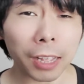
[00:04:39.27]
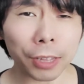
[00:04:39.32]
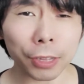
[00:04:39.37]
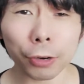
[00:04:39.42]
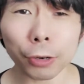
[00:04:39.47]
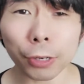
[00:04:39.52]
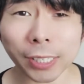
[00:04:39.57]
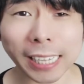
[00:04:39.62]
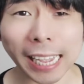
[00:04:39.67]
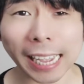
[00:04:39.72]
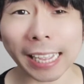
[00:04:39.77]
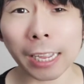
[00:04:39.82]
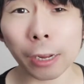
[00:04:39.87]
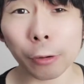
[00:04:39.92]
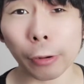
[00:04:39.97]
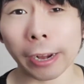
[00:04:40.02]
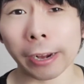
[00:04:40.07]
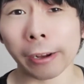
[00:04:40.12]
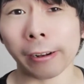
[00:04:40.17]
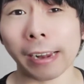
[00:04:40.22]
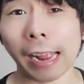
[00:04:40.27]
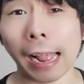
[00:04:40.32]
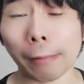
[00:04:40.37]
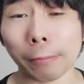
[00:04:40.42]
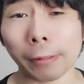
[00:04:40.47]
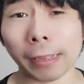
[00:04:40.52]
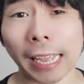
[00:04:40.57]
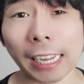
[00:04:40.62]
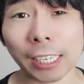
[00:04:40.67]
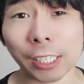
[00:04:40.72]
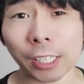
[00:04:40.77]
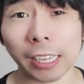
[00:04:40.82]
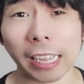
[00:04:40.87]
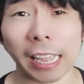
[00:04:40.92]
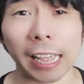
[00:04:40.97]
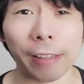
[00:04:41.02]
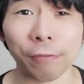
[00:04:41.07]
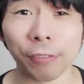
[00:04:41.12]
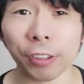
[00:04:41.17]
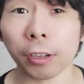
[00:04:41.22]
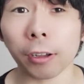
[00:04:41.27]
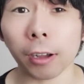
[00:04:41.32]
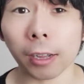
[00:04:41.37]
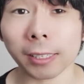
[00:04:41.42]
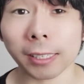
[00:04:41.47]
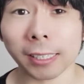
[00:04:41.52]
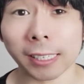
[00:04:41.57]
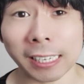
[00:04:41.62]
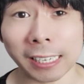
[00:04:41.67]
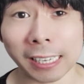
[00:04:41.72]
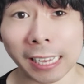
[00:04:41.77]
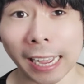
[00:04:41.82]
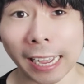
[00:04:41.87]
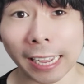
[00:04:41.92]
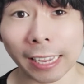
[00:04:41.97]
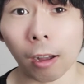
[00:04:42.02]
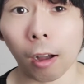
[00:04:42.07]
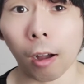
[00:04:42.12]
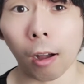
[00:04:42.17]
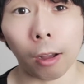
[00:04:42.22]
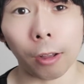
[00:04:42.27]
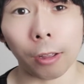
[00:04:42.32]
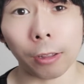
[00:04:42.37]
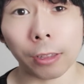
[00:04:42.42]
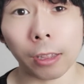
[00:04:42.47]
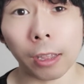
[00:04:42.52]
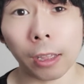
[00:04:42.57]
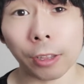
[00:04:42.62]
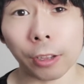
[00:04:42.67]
your second credit card application if you got denied on